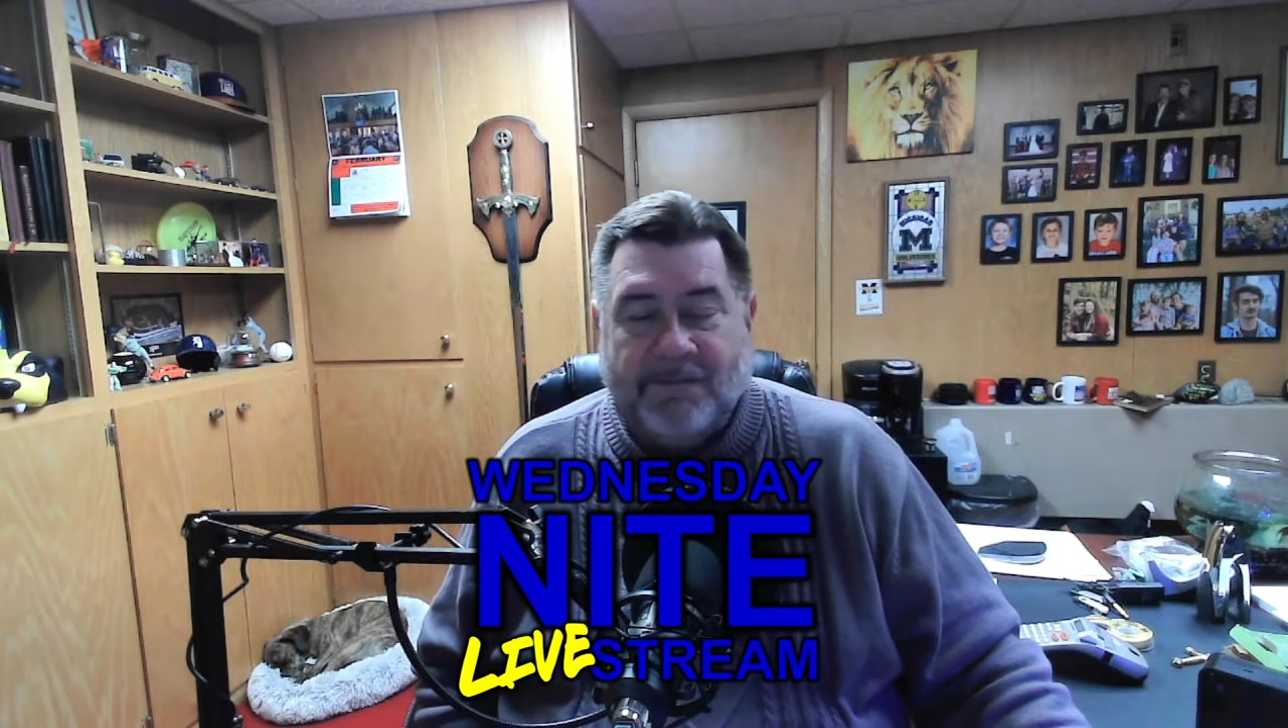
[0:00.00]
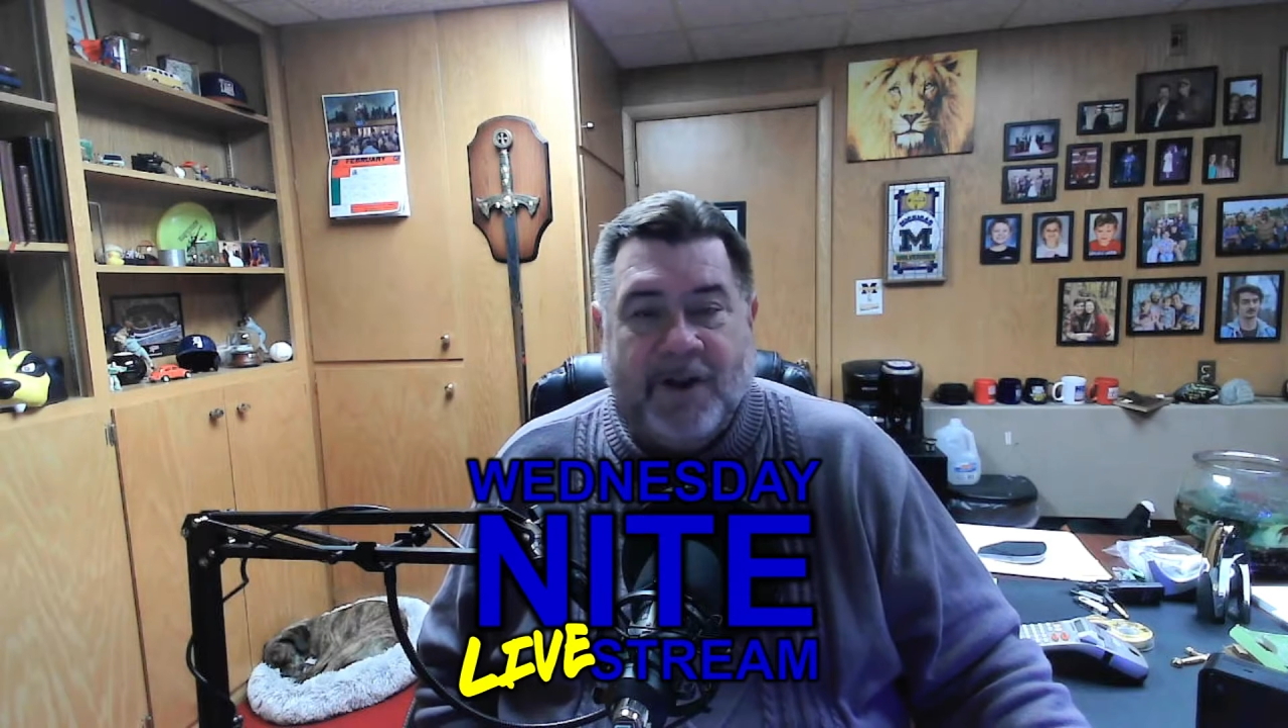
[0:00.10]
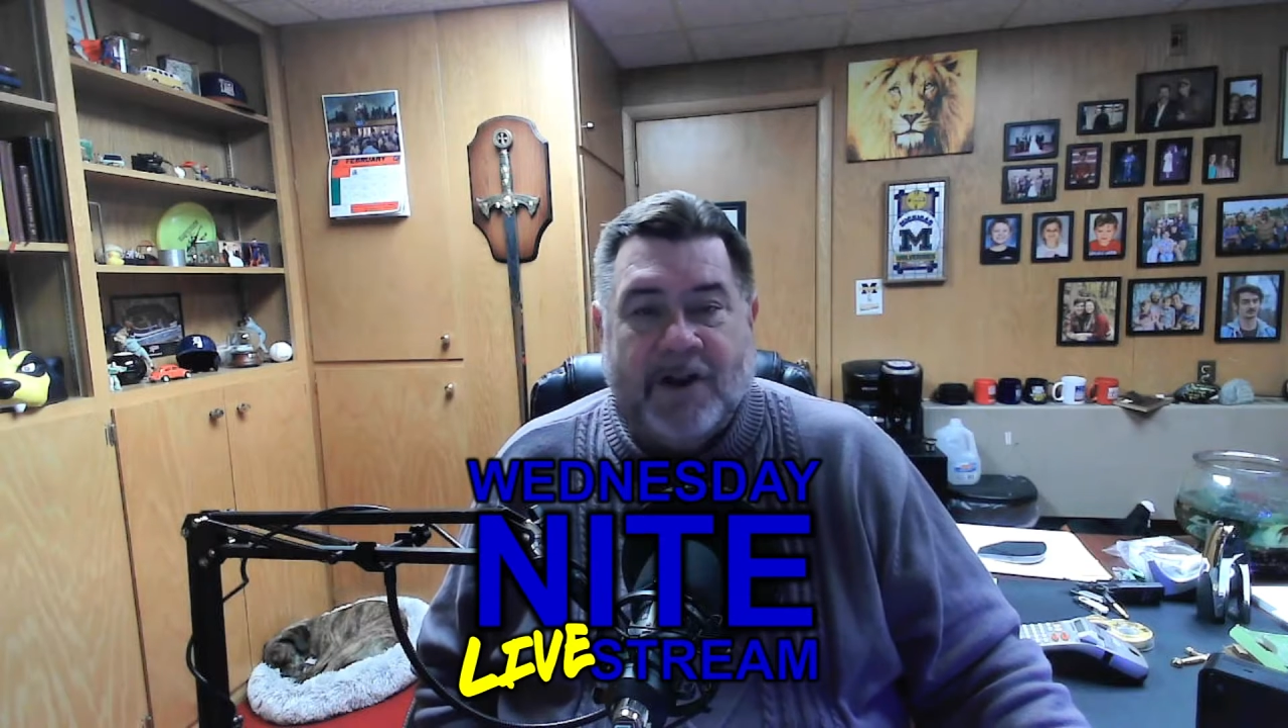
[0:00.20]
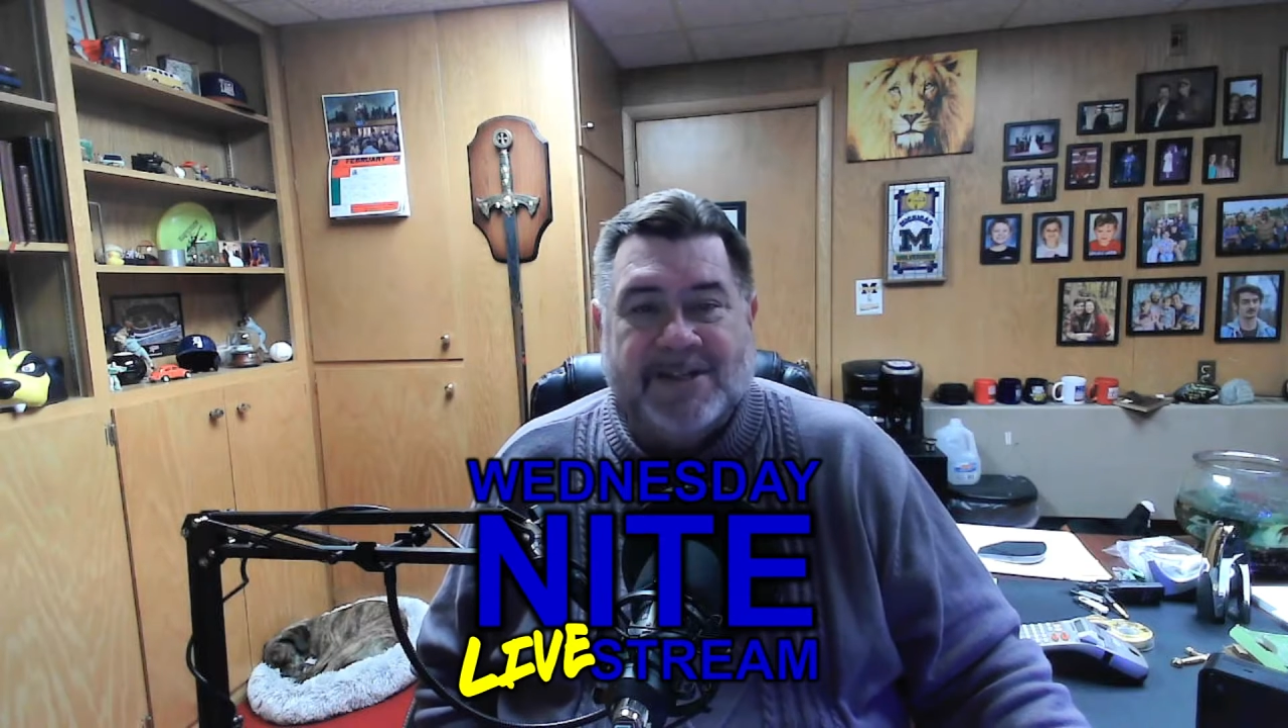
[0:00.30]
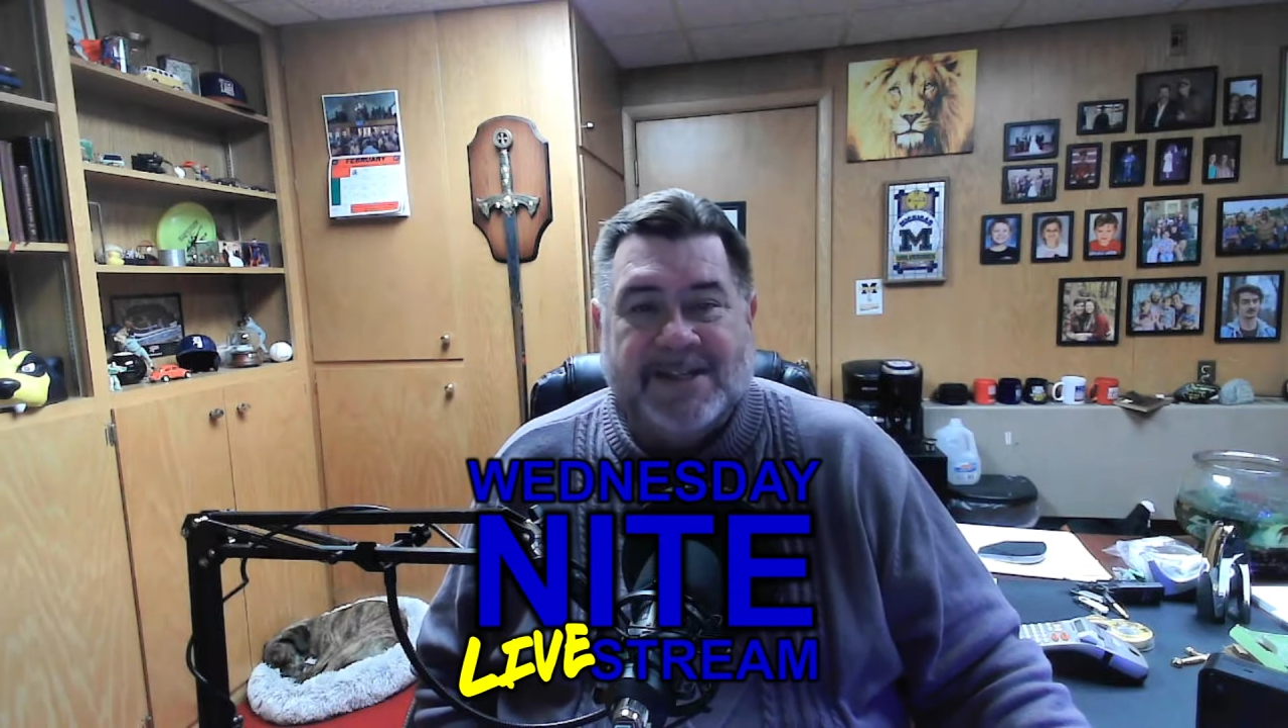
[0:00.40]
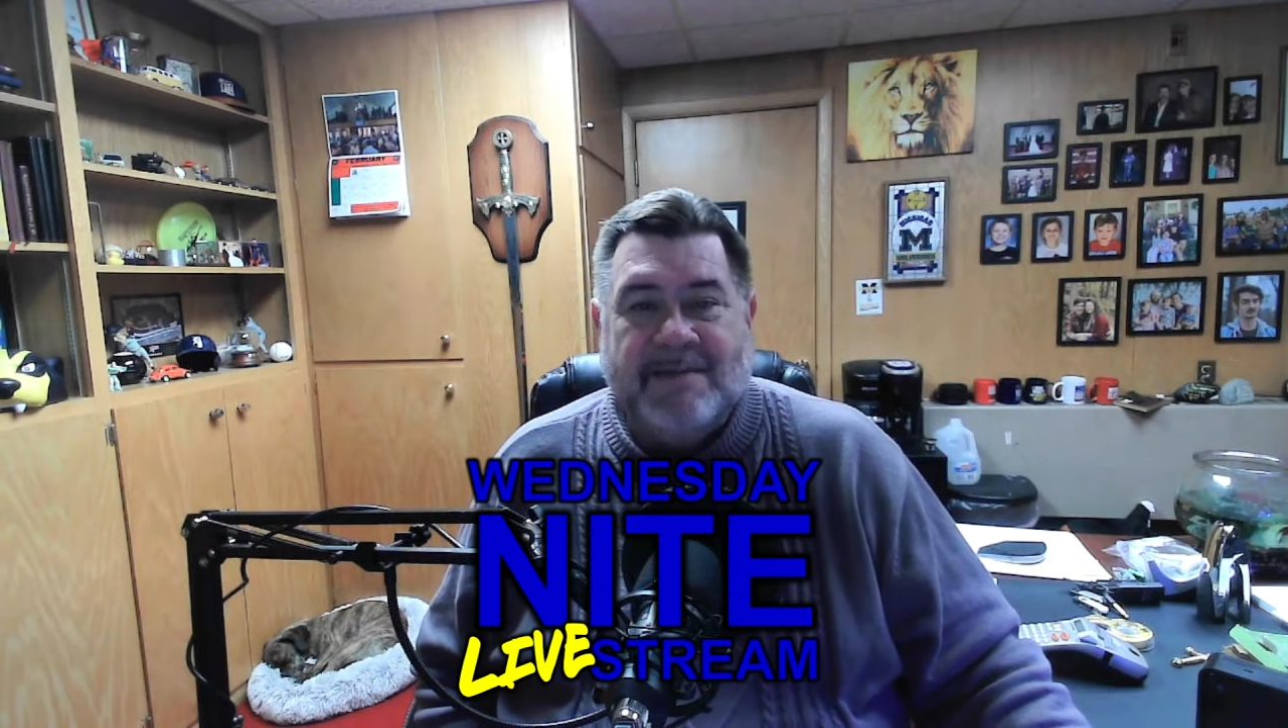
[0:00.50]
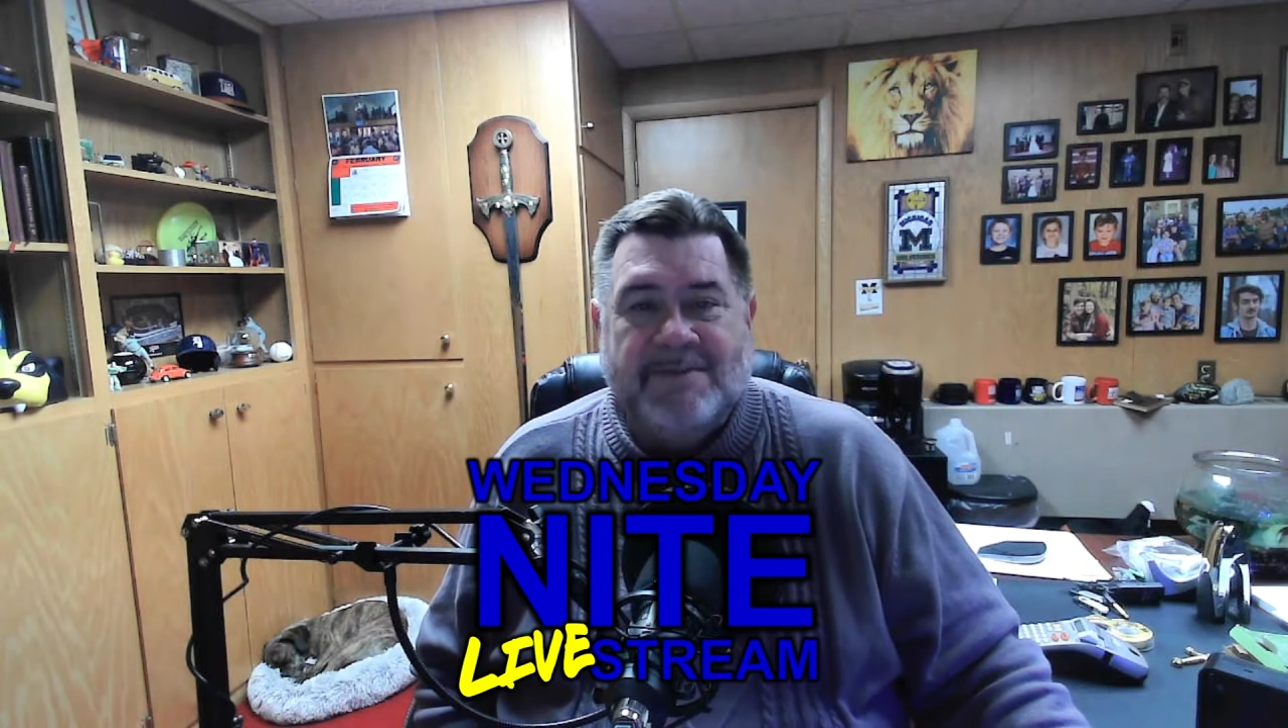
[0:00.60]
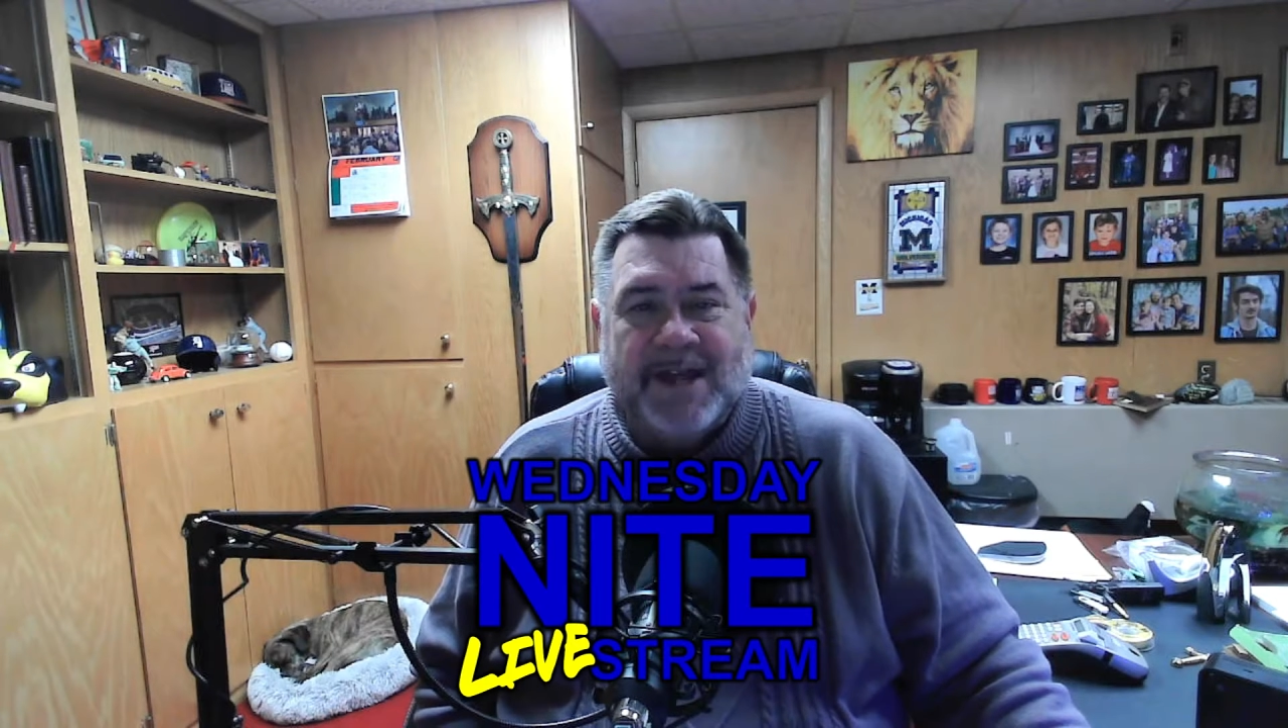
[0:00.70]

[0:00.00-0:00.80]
the very same